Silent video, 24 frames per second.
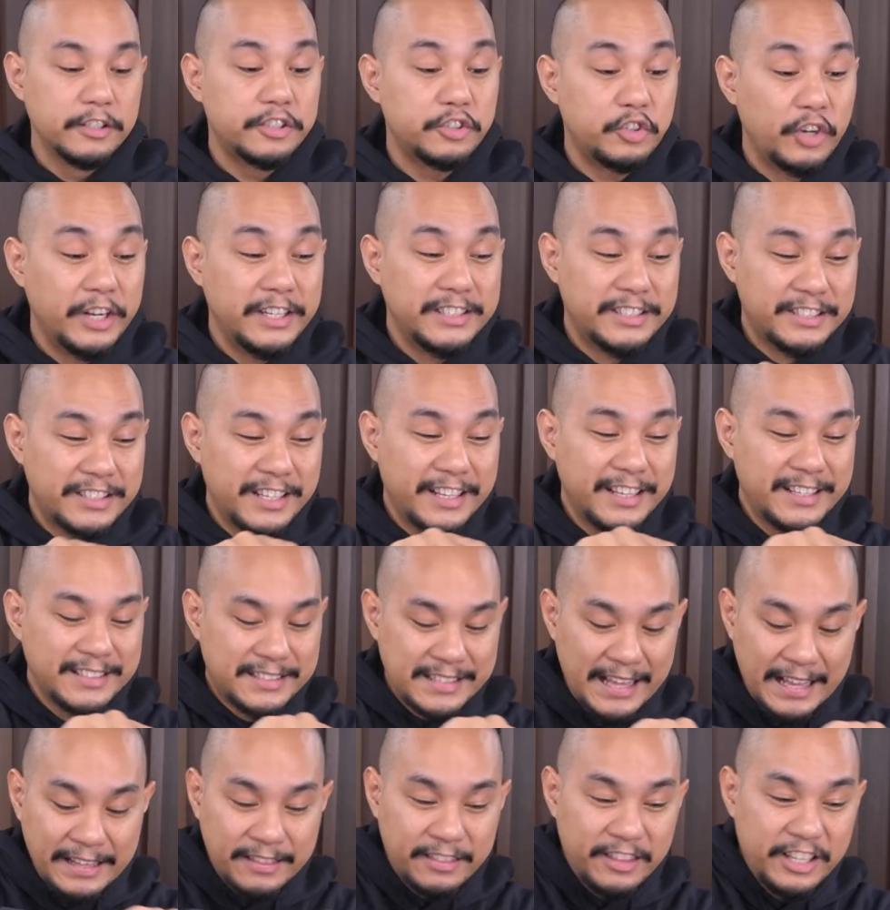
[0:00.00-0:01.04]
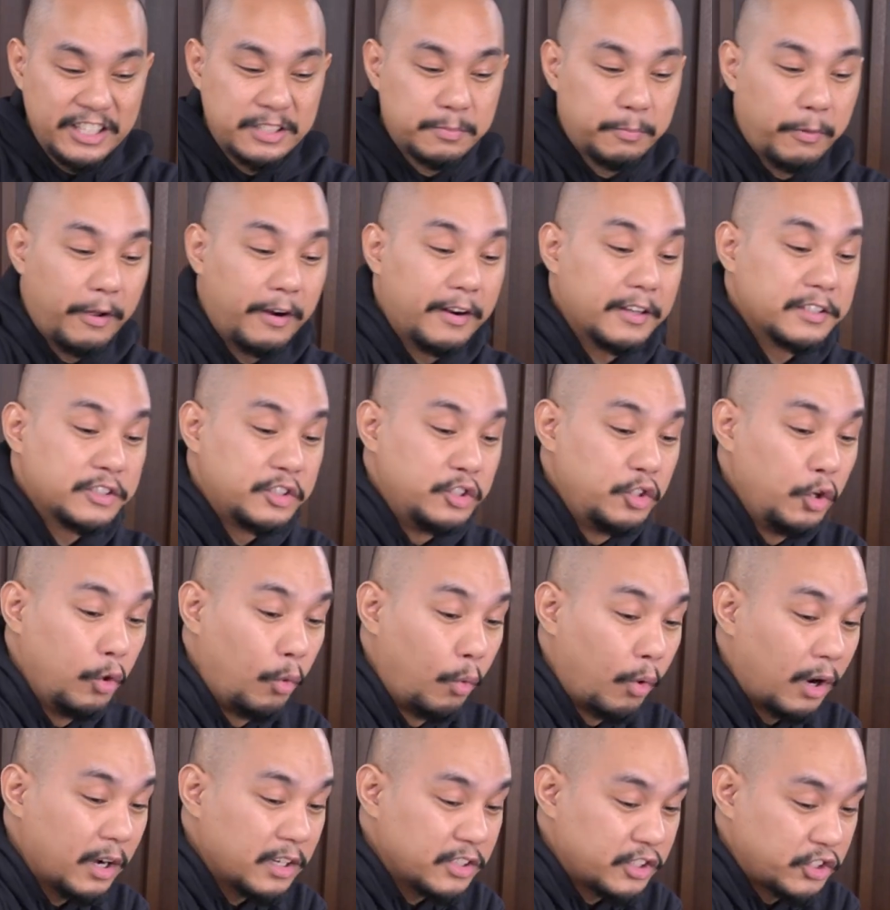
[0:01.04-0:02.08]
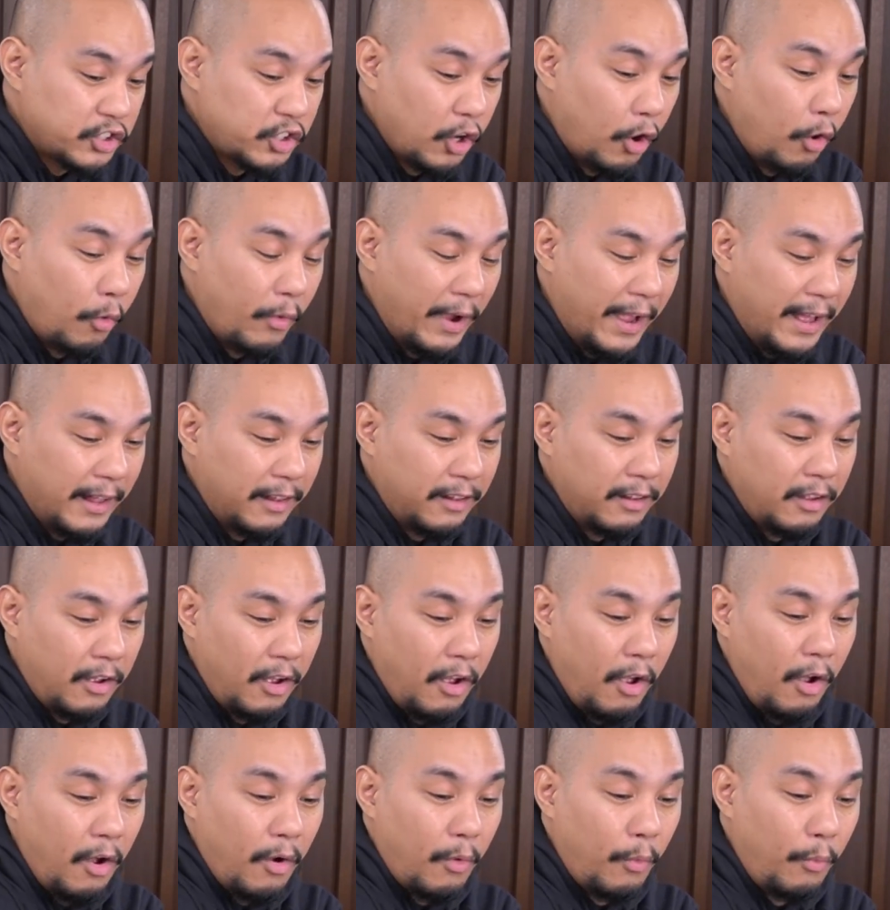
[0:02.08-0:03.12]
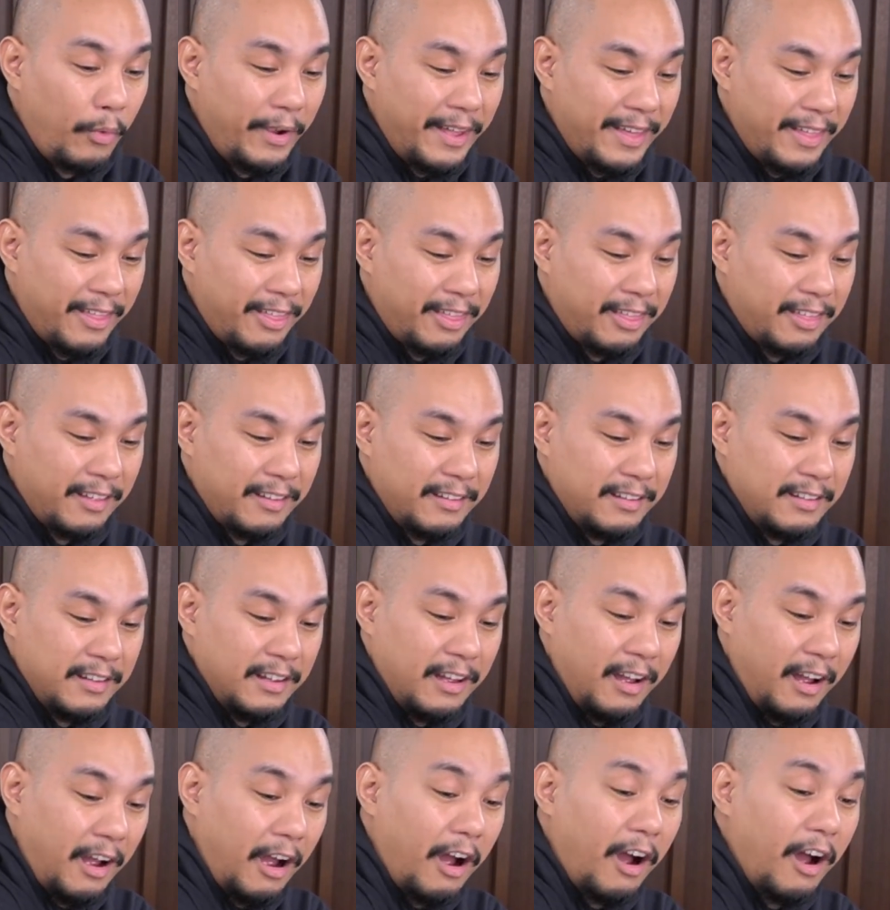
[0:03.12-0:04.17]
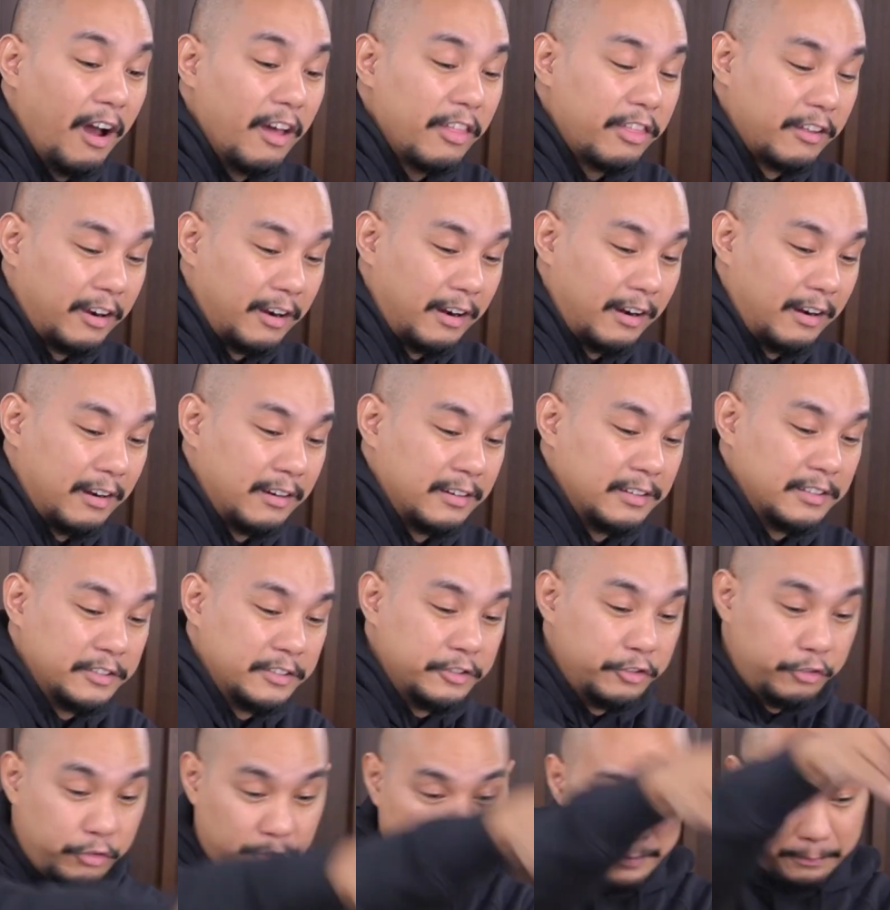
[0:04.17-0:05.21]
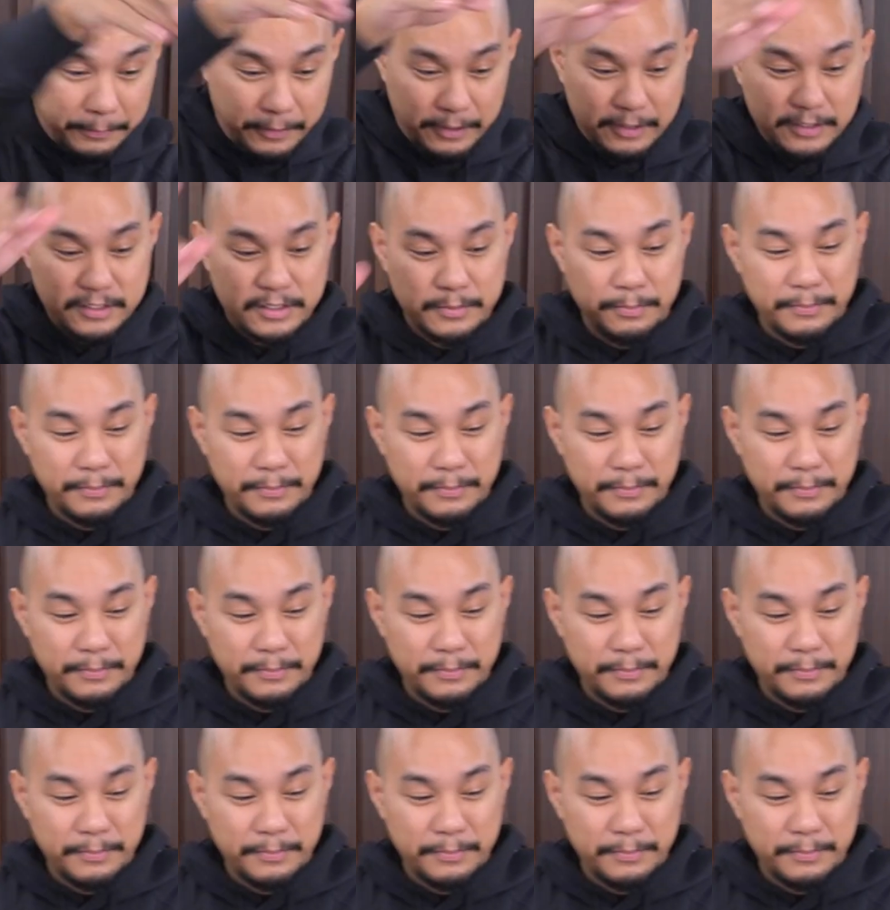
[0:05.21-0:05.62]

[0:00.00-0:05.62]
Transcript: strange thing is that these products do work so well with other drippers,